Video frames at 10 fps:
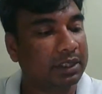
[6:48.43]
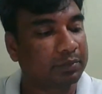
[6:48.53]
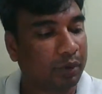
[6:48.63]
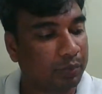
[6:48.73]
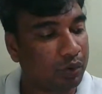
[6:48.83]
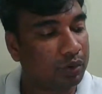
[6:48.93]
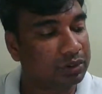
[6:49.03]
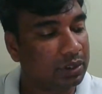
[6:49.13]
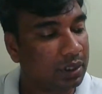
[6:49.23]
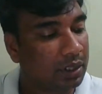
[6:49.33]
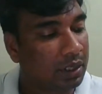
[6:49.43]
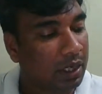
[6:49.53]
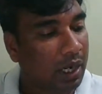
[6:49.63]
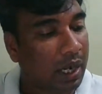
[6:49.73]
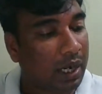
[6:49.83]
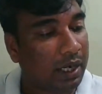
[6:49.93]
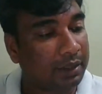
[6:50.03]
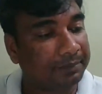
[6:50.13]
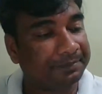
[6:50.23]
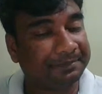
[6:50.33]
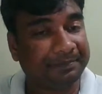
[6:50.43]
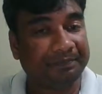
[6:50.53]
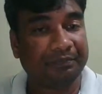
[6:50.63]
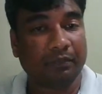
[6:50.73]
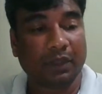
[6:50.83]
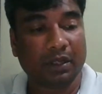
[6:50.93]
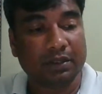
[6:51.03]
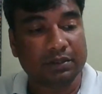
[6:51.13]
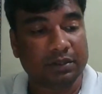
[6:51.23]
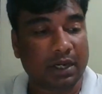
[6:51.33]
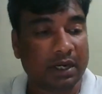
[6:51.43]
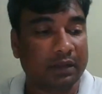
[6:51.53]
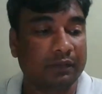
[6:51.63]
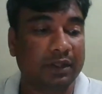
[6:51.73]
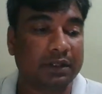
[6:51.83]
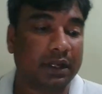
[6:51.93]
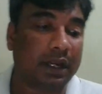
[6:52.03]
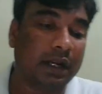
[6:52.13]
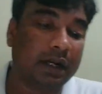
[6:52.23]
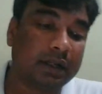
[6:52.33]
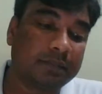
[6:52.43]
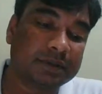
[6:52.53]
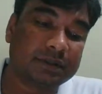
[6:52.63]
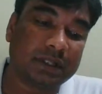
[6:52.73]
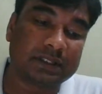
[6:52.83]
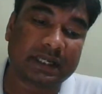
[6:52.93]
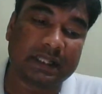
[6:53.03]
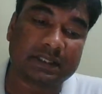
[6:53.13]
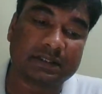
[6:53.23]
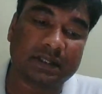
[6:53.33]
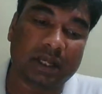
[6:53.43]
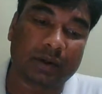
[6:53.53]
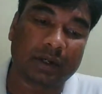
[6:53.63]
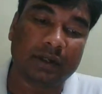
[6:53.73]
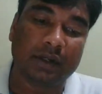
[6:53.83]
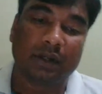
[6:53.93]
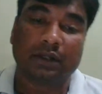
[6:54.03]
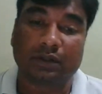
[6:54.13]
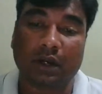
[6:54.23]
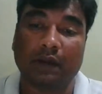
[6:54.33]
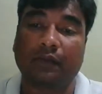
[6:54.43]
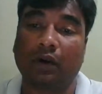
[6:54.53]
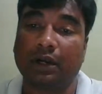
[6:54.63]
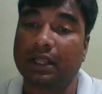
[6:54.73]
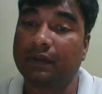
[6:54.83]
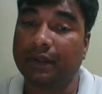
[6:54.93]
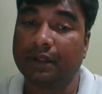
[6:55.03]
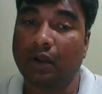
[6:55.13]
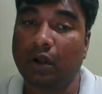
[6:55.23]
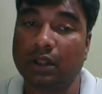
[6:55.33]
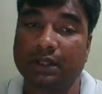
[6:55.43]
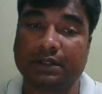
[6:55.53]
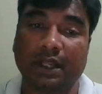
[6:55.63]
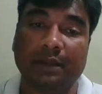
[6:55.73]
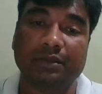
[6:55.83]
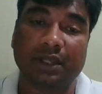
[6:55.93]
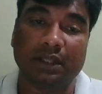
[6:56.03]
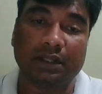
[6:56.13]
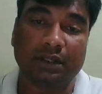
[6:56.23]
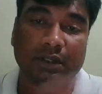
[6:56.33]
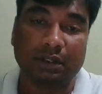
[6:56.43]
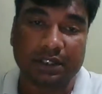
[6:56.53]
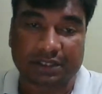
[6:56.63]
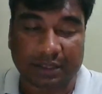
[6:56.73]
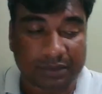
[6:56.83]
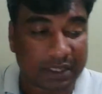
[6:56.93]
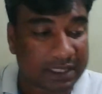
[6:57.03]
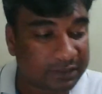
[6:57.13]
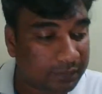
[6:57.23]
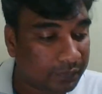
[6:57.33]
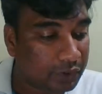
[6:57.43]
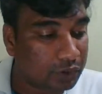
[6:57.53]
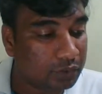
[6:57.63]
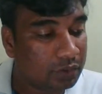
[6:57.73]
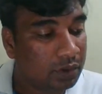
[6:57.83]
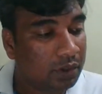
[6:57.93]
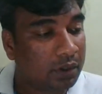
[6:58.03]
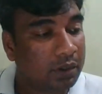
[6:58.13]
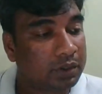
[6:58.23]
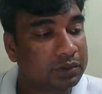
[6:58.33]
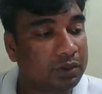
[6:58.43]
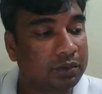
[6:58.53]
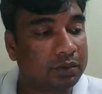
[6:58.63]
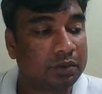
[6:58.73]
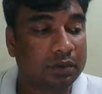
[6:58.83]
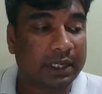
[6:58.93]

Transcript: proposed are starting with interpersonal skills. Okay, so I've already given all these names in the description as well for you. So